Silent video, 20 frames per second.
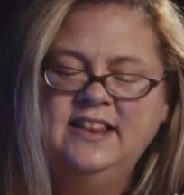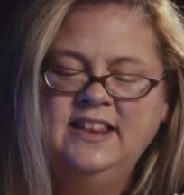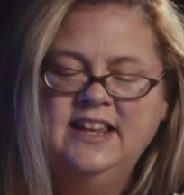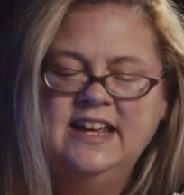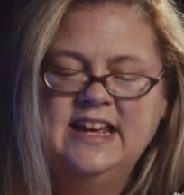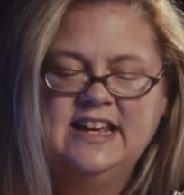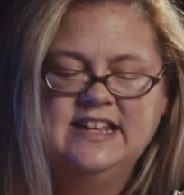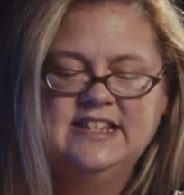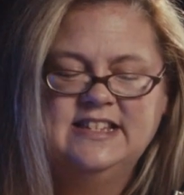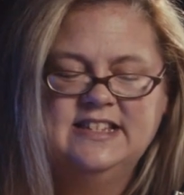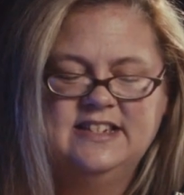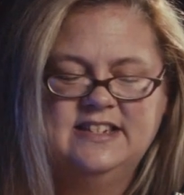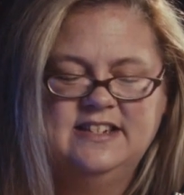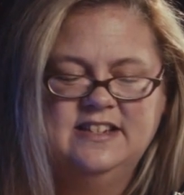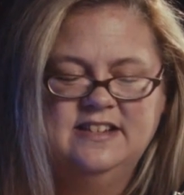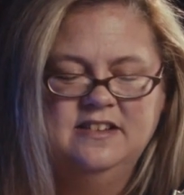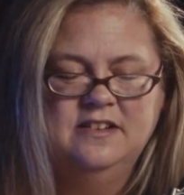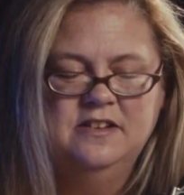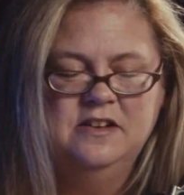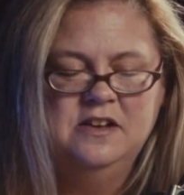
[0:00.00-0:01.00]
list.
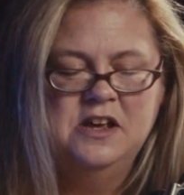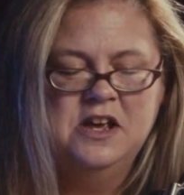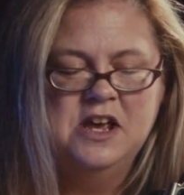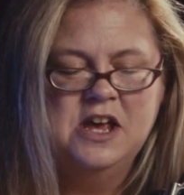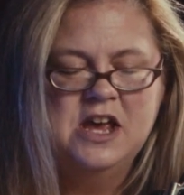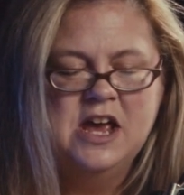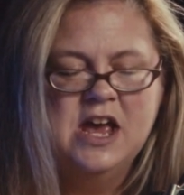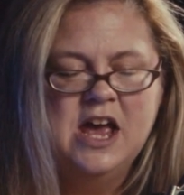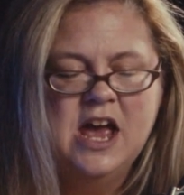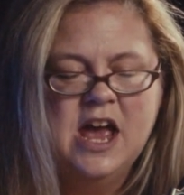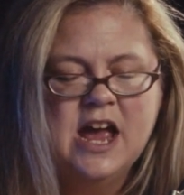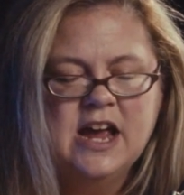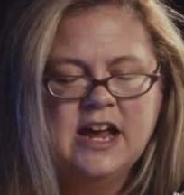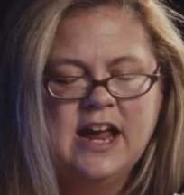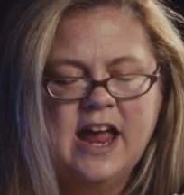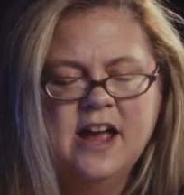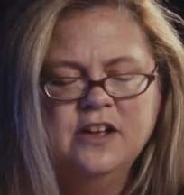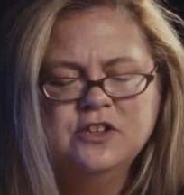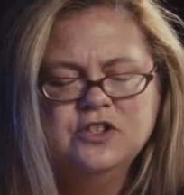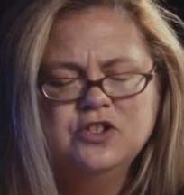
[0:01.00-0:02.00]

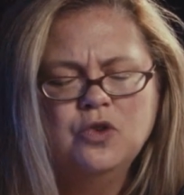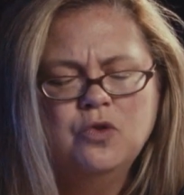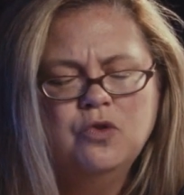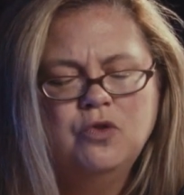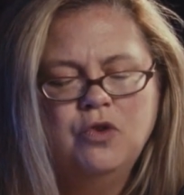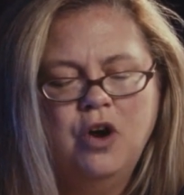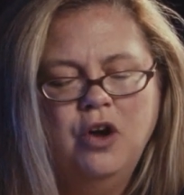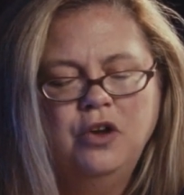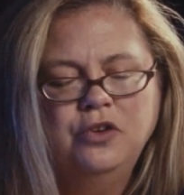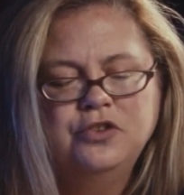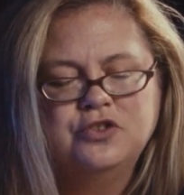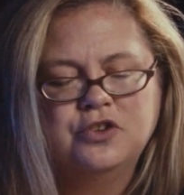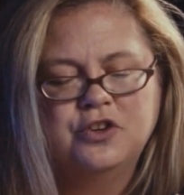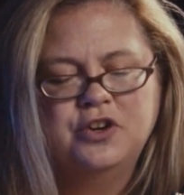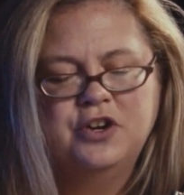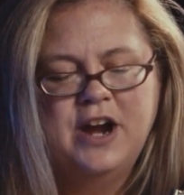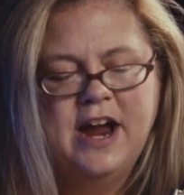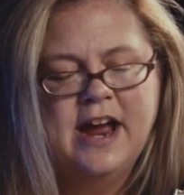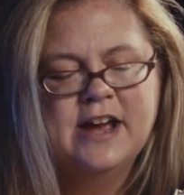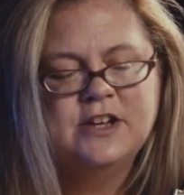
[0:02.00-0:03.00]
Cancel
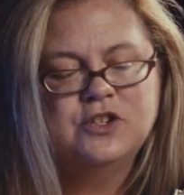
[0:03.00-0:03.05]
culture has